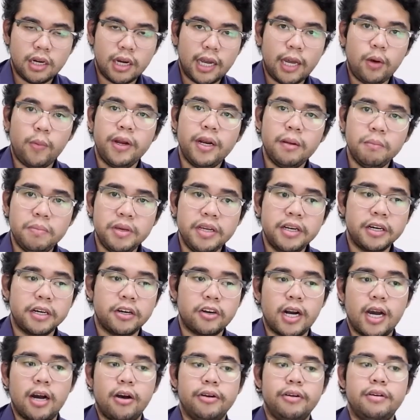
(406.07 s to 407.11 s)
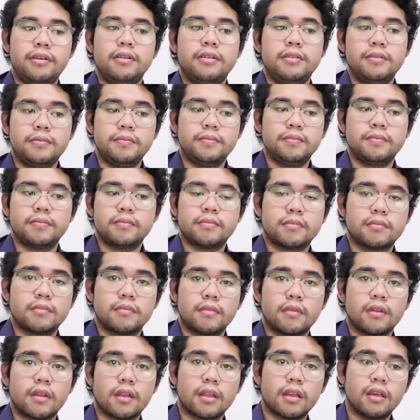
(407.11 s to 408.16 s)
I want a bigger crowd.
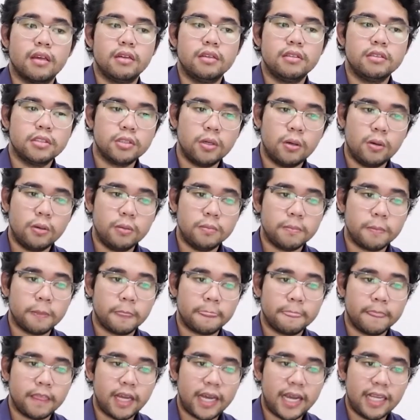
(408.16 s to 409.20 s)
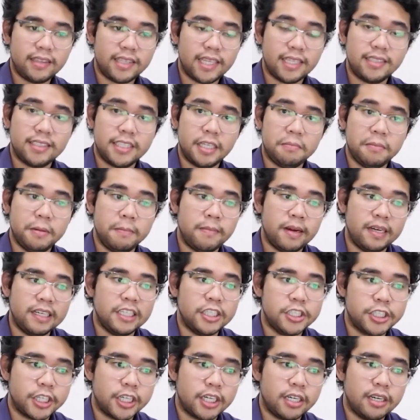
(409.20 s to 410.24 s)
So I texted my
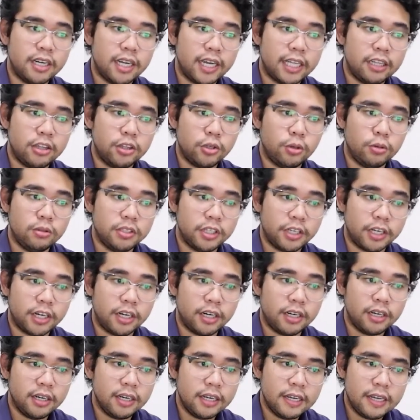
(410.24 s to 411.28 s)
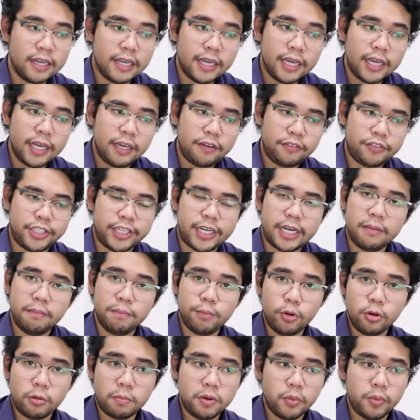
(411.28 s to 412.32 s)
manager and told her if she can
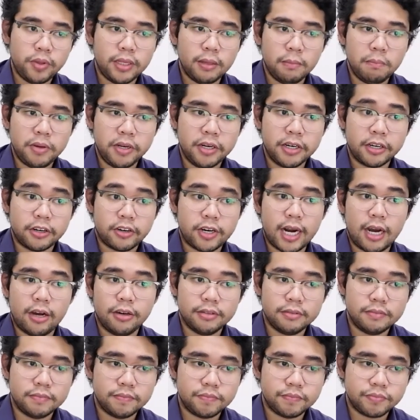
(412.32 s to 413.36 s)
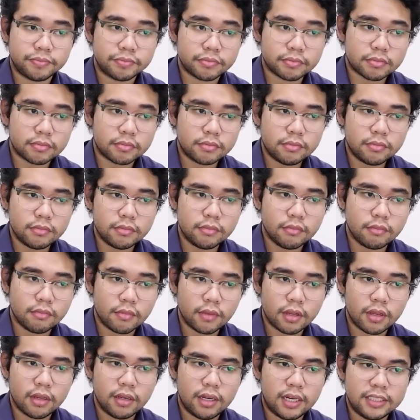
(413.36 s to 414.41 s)
book me with a bigger crowd.
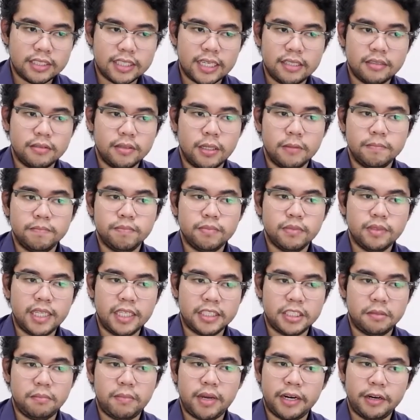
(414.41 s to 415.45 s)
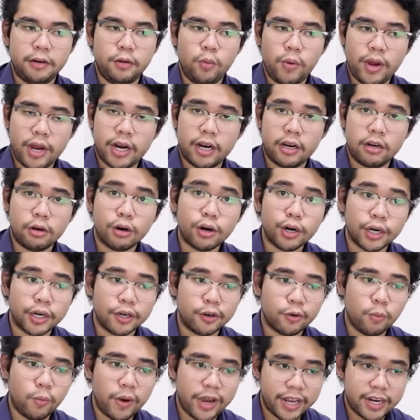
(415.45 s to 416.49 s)
I said, does it matter where
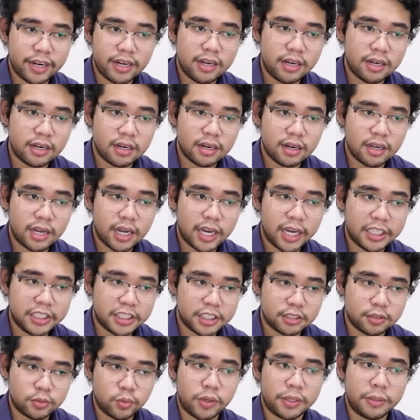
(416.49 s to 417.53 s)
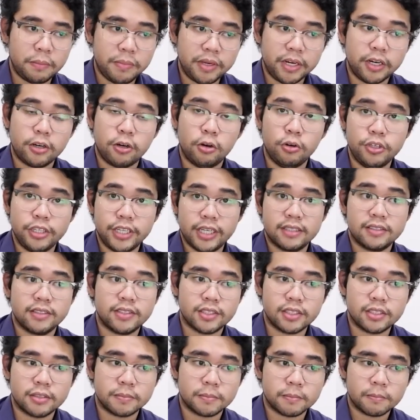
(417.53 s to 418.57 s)
or when? I just want bigger
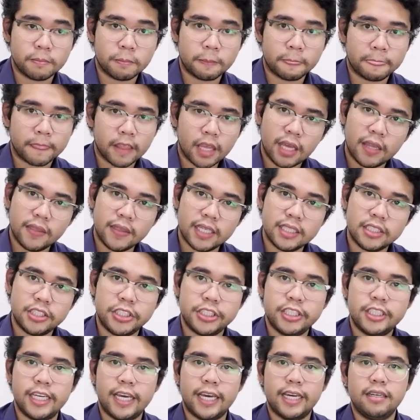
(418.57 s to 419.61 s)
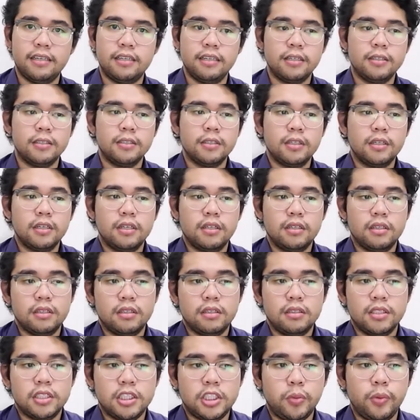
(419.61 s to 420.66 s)
audience. And then she said,
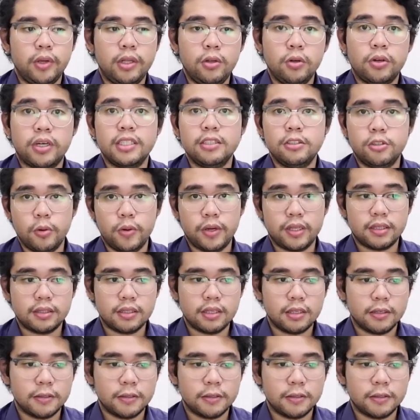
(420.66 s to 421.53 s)
she will look into it.